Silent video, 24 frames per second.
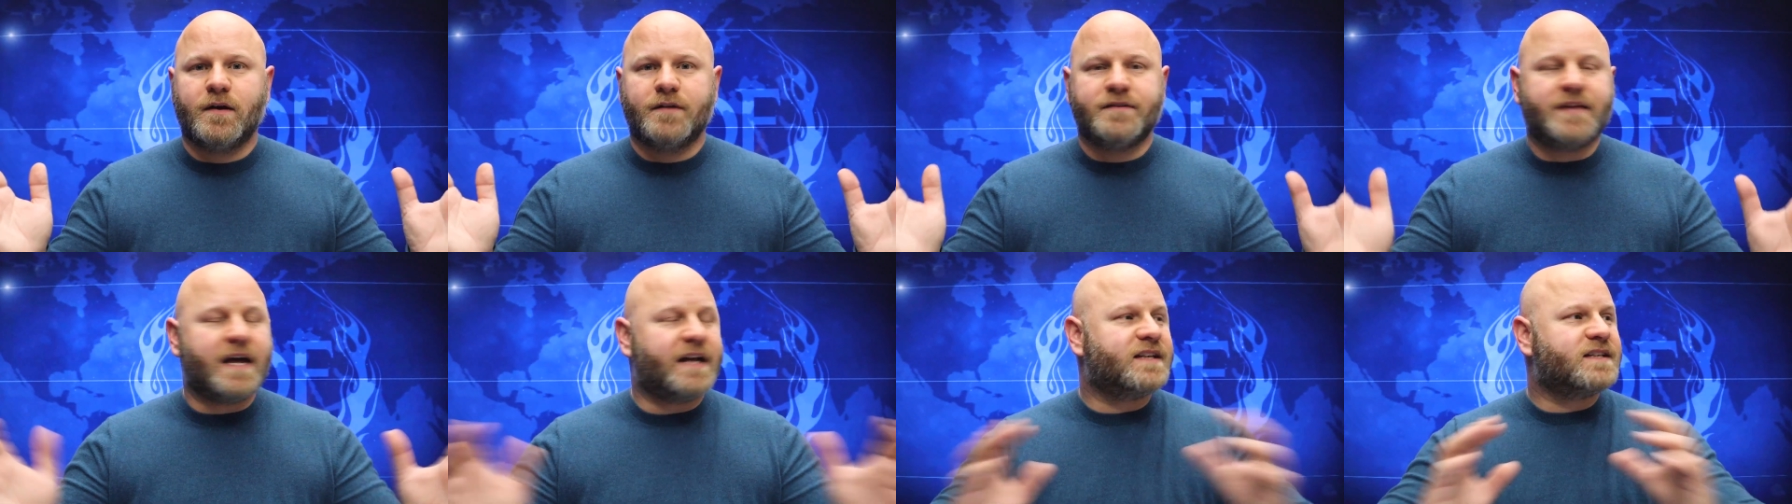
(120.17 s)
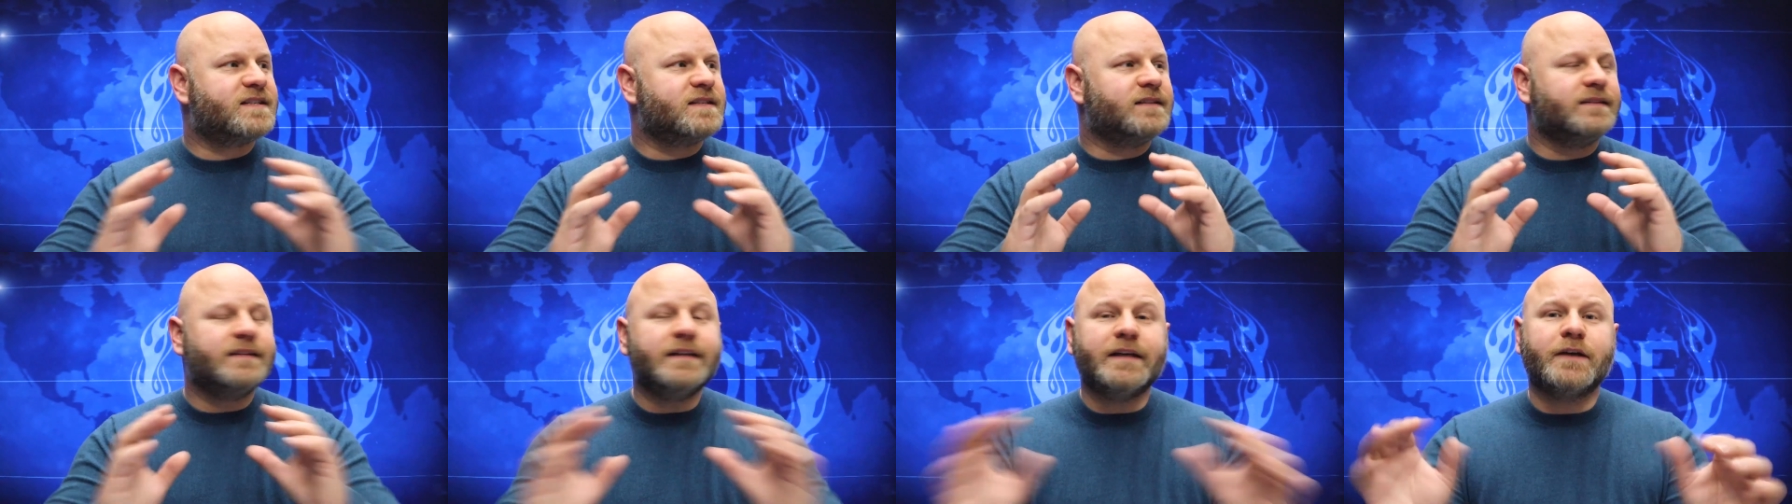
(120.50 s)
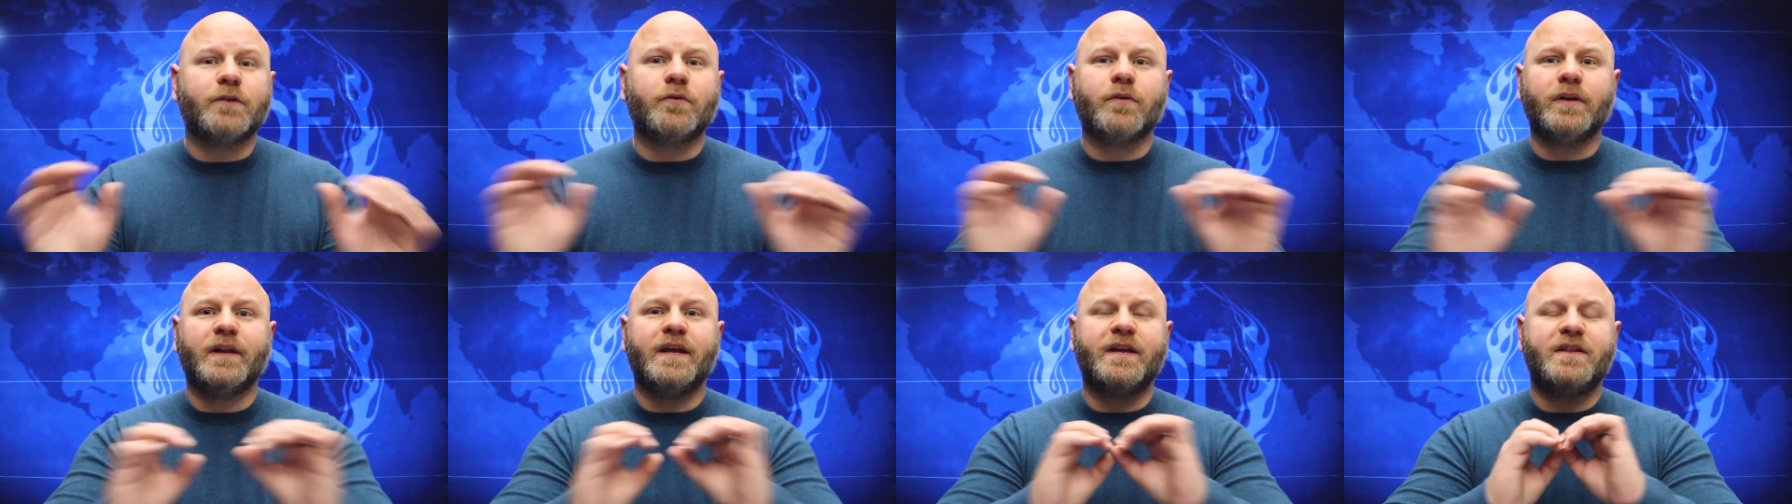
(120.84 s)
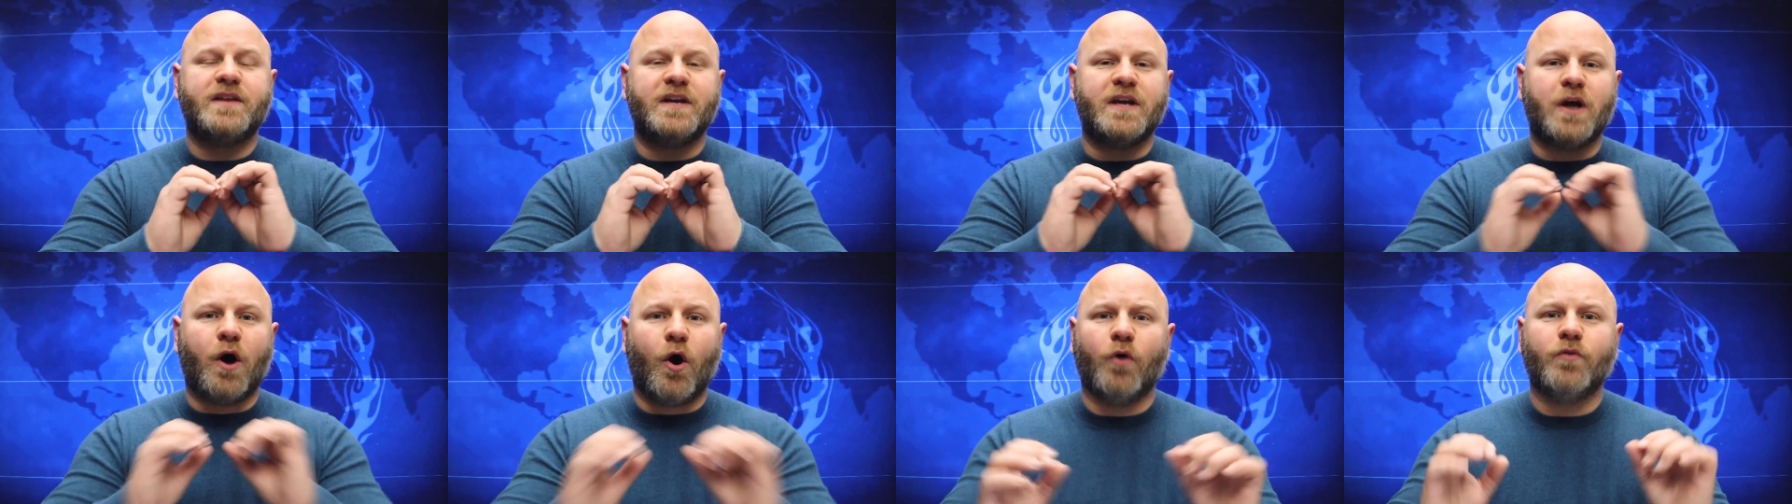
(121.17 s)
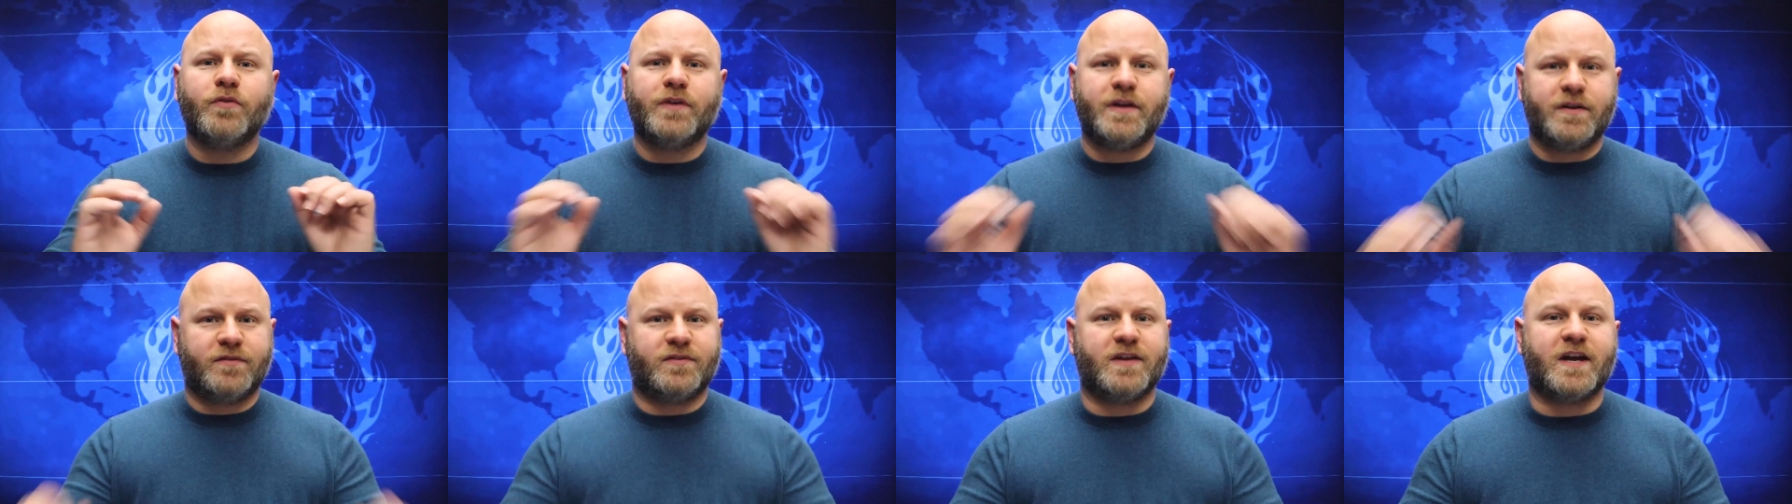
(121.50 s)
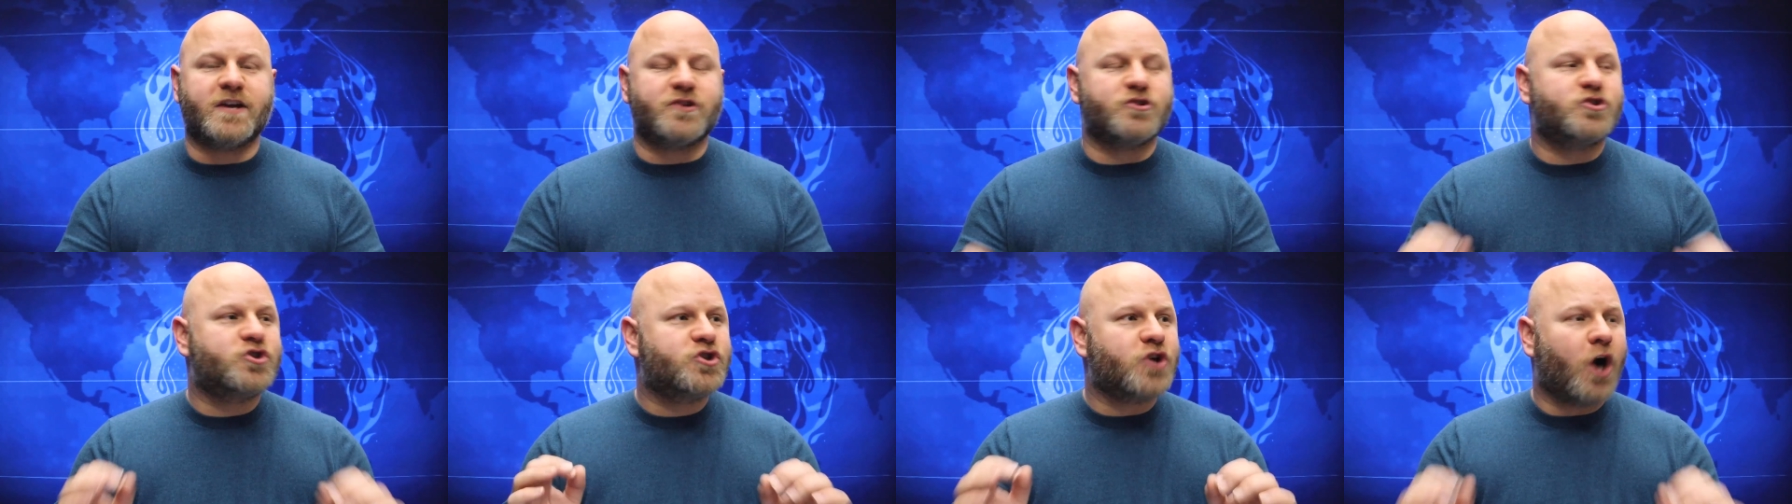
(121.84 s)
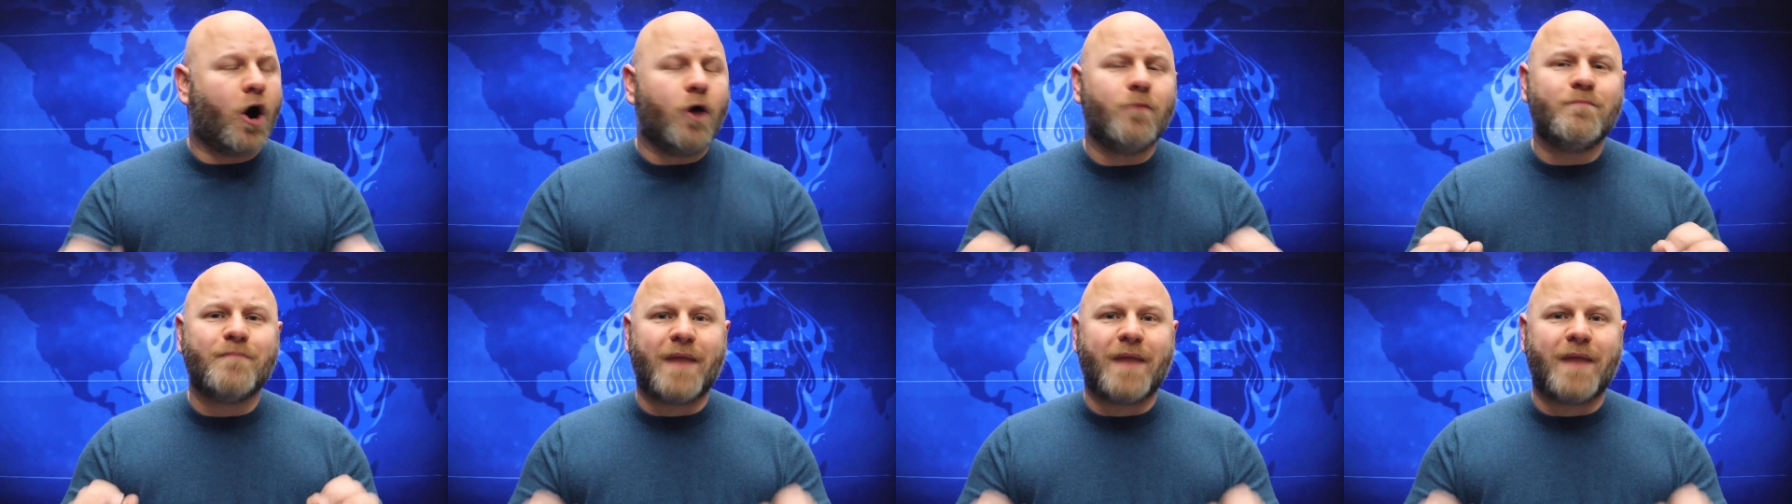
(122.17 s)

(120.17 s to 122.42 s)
That is literally the only thing. Joe